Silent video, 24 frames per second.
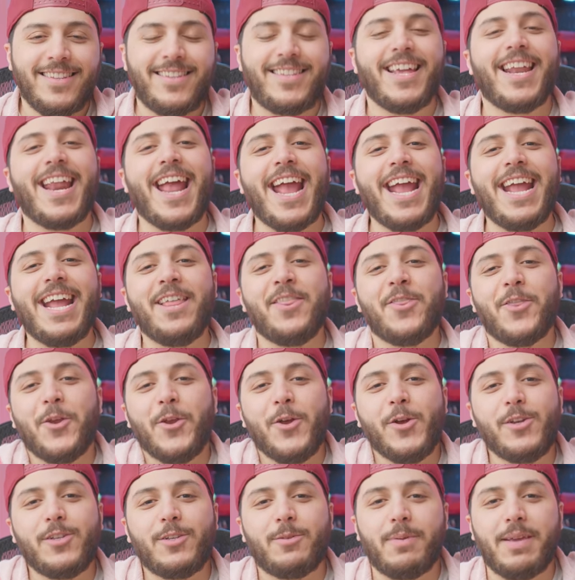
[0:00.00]
Today in the
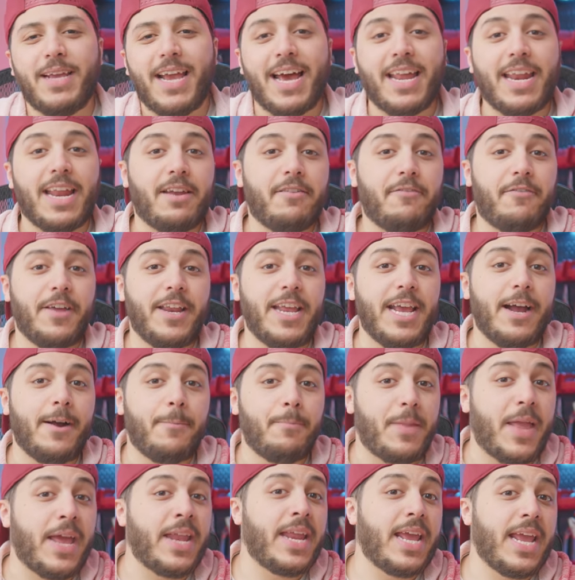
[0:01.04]
news, we got NVIDIA
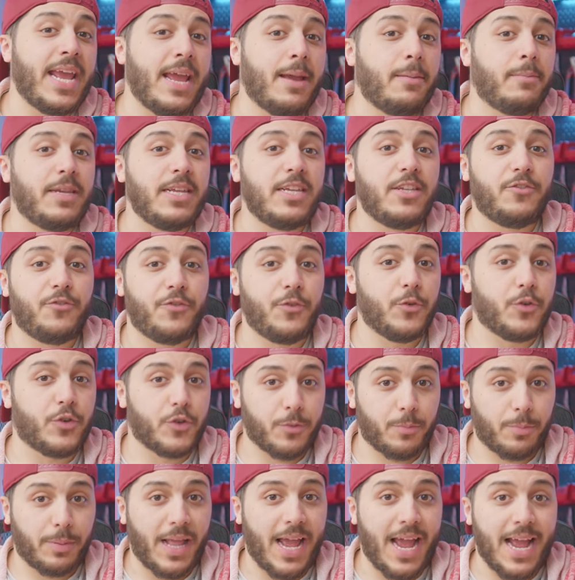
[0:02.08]
and AMD's future
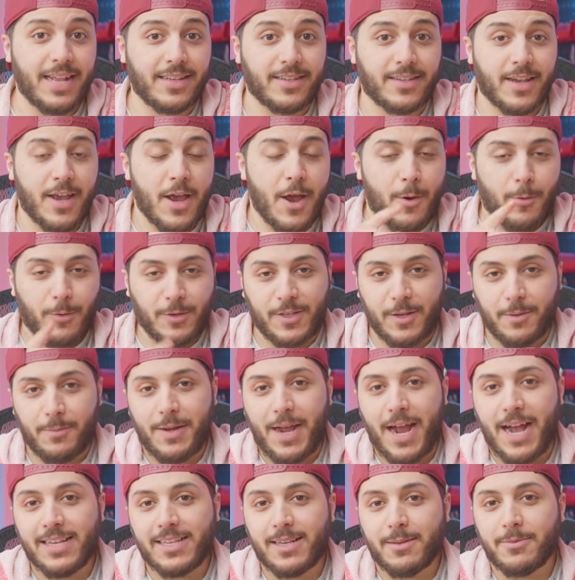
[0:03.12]
plans. What's up
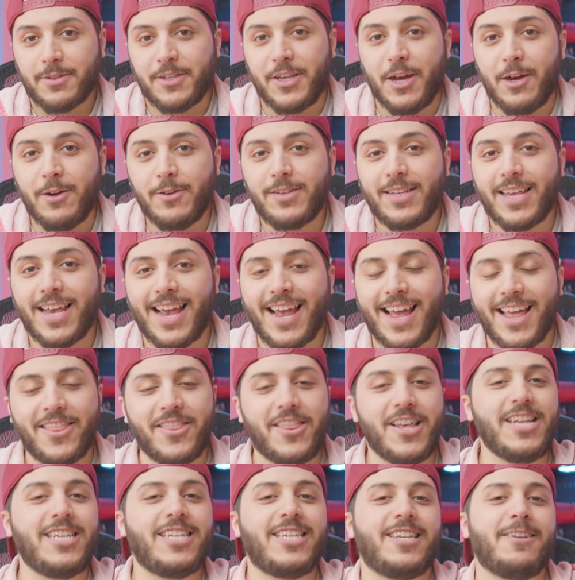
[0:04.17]
guys, I'm Snows, and
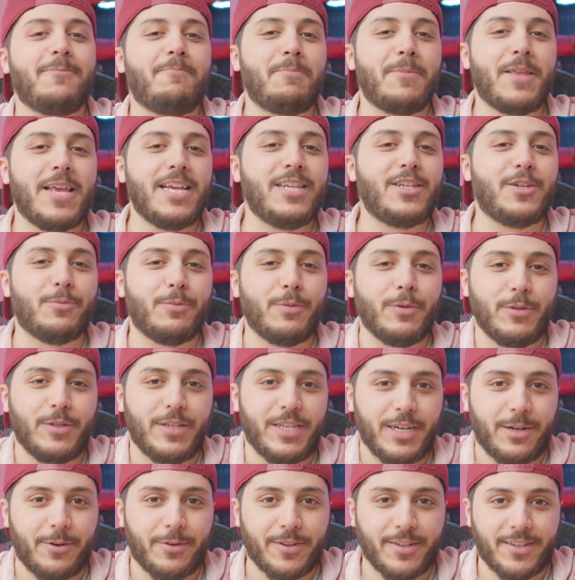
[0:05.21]
this is your boot
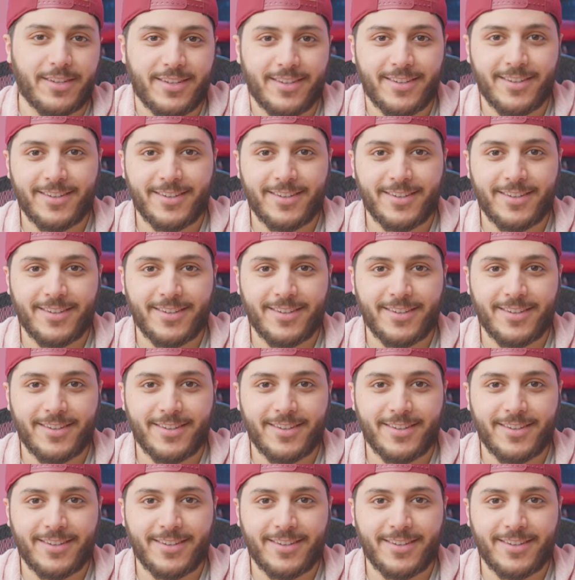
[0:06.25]
sequence.